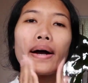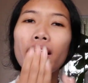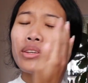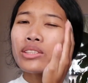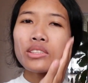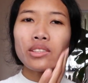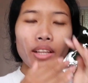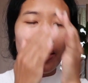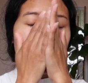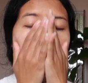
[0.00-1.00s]
I used to
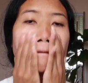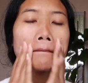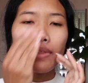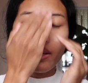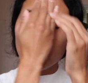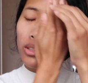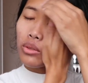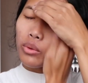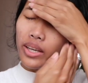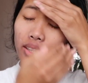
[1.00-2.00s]
like
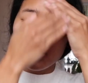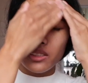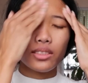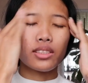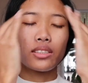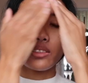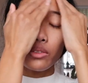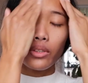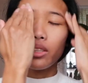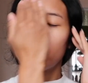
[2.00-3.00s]
never wear
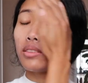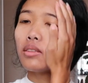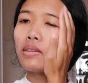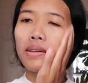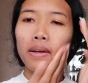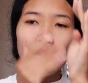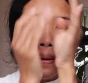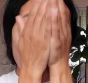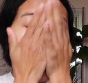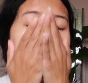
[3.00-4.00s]
sunscreen,
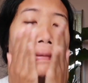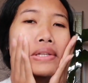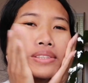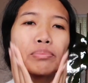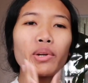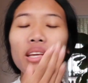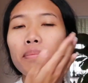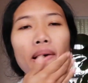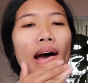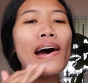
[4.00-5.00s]
which is pretty
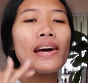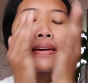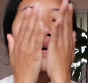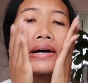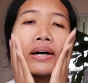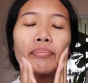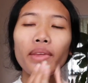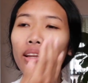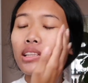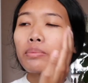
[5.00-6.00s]
bad,
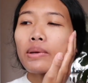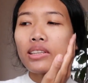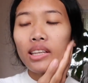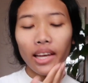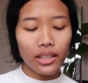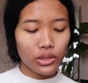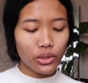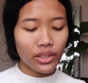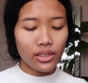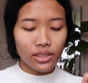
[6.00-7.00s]
and especially like
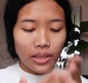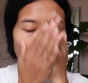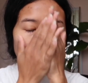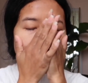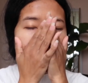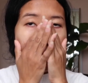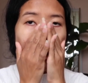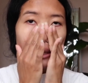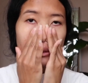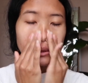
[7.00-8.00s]
during the summer
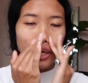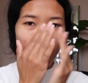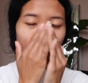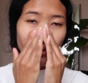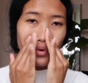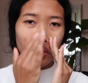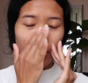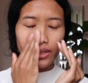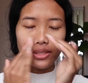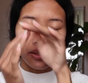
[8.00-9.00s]
I tan very
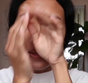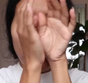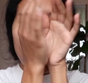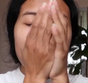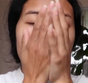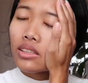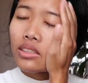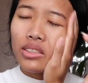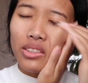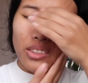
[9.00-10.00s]
easily.
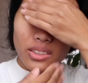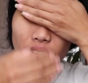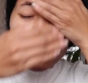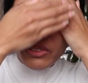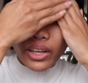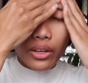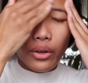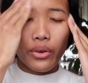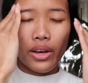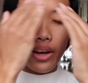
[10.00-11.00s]
So if I
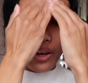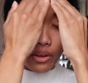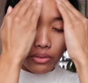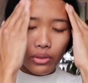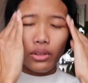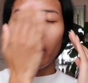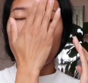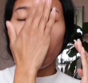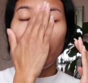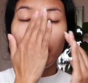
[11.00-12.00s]
go out for like
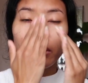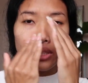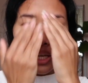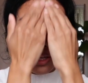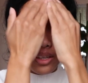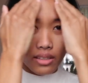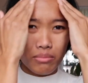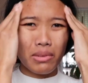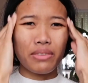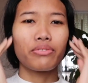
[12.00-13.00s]
a long day,
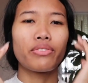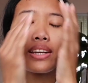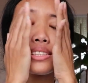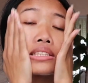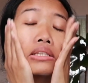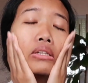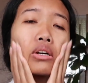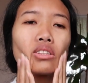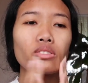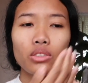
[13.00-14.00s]
my face
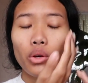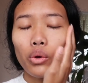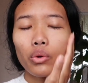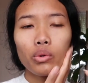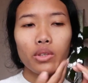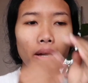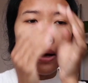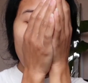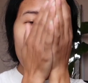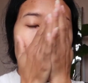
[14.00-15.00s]
got so
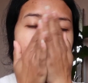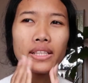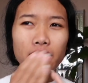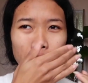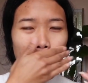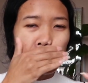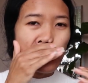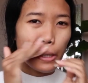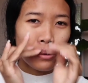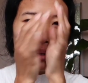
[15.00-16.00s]
dark, and sometimes
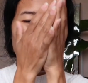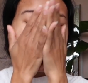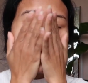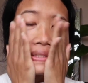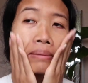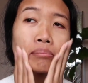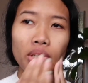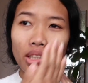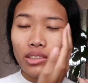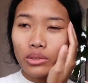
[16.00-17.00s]
I would get
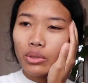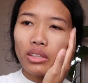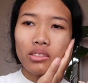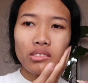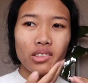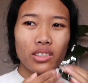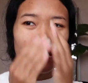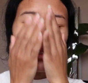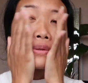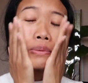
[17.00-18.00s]
sunburnt as well
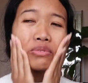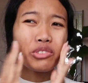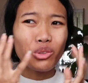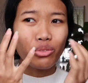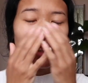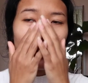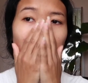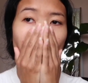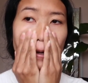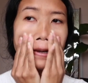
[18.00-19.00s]
because it will feel really
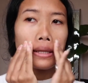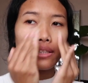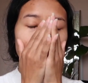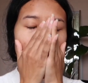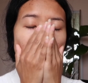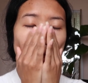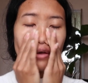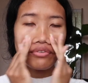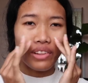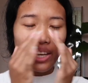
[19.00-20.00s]
hot and
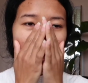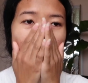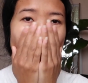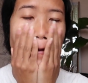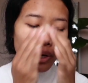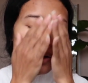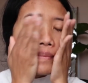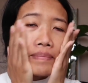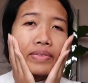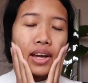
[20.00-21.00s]
get flaky. But
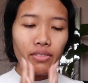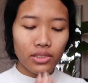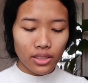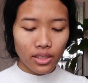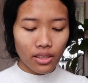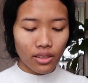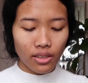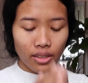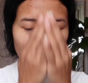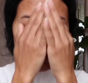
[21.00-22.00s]
after
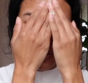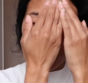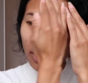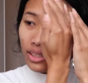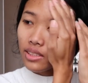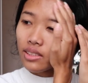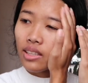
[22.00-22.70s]
I got this,